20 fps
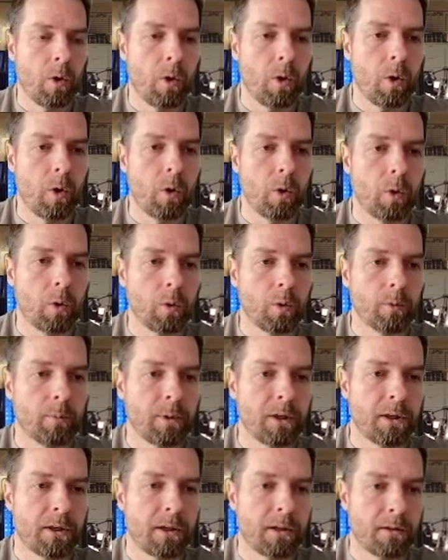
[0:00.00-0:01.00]
old
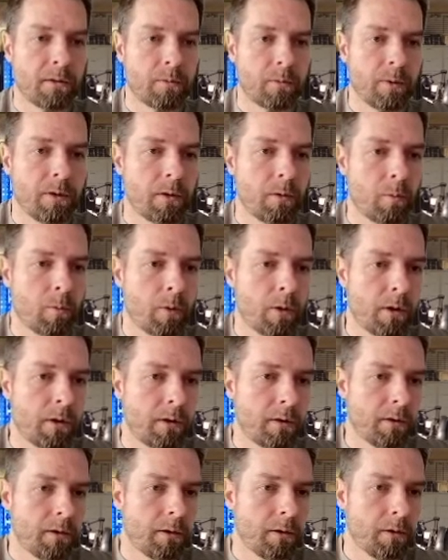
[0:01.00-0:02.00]
because we don't want
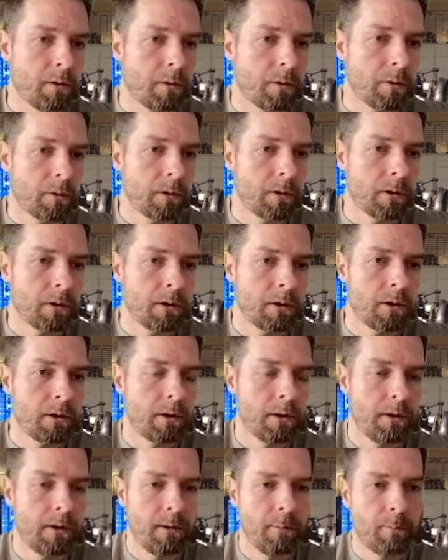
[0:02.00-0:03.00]
to
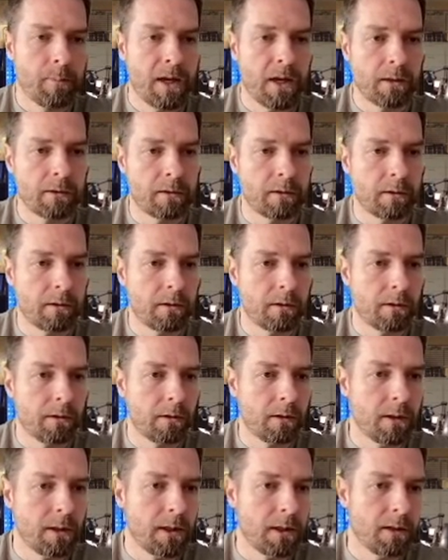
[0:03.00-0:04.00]
impact our
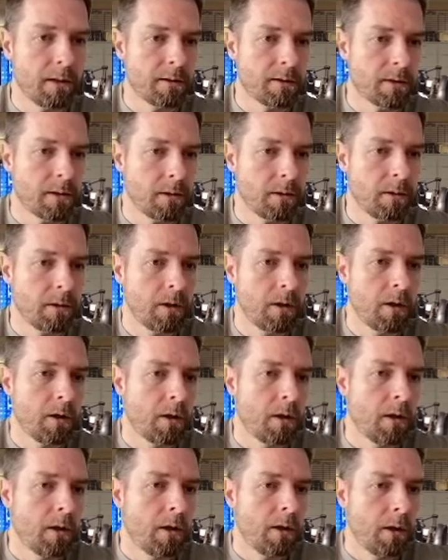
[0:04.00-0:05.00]
current data. So
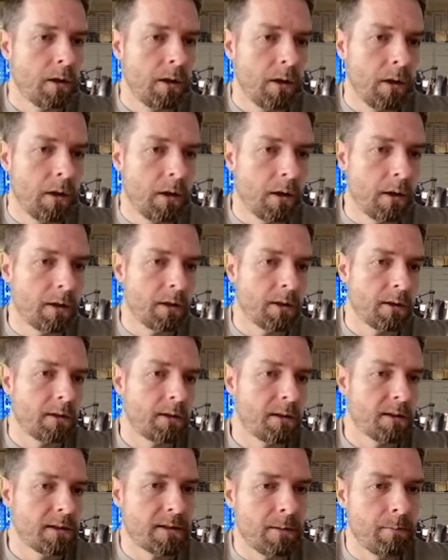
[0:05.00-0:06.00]

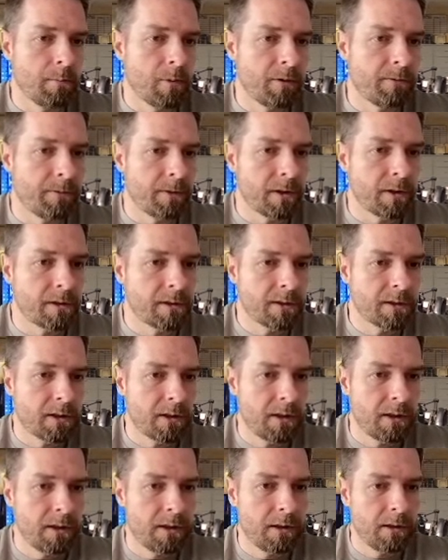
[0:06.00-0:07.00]
December 1st
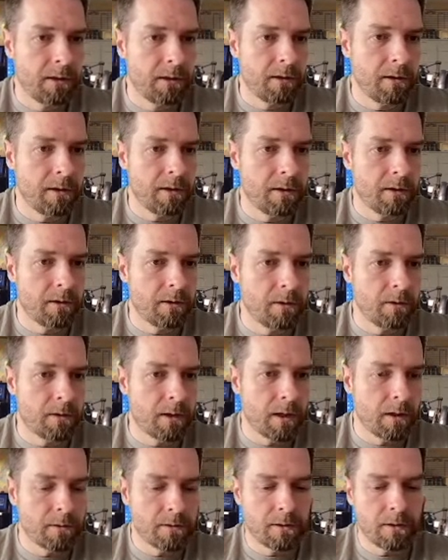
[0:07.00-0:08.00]
in the year 2000.